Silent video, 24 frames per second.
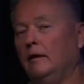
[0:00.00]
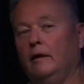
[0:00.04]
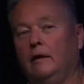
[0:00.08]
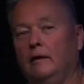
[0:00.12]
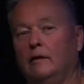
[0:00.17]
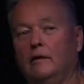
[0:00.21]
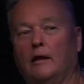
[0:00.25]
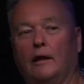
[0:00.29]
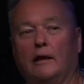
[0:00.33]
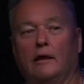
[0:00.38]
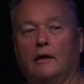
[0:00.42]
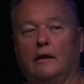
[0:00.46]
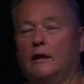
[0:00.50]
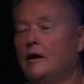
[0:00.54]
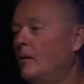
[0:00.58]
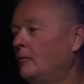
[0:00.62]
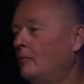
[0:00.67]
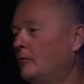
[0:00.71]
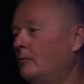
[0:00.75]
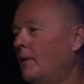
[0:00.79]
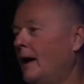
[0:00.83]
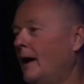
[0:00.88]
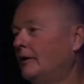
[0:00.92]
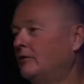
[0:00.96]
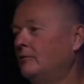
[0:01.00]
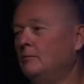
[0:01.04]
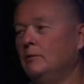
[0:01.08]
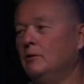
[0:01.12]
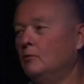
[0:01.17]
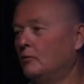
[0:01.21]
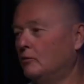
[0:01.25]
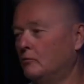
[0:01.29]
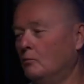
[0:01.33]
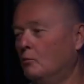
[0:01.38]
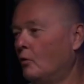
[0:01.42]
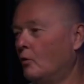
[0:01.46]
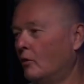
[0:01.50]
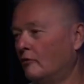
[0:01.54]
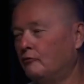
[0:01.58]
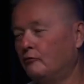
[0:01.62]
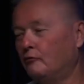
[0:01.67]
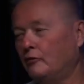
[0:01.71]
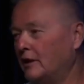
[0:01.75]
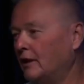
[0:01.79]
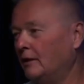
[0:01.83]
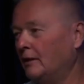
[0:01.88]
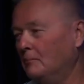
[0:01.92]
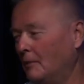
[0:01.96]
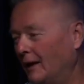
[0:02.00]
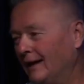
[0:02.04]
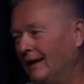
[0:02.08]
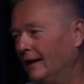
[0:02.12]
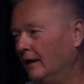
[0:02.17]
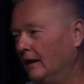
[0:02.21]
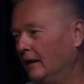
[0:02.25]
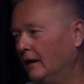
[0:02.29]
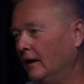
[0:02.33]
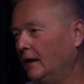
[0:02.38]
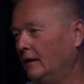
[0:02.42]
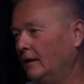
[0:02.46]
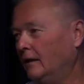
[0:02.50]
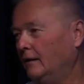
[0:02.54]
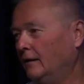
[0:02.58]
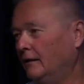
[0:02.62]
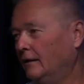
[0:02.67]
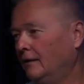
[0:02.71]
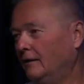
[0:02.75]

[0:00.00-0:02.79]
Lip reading: In the past month. And it comes back to me with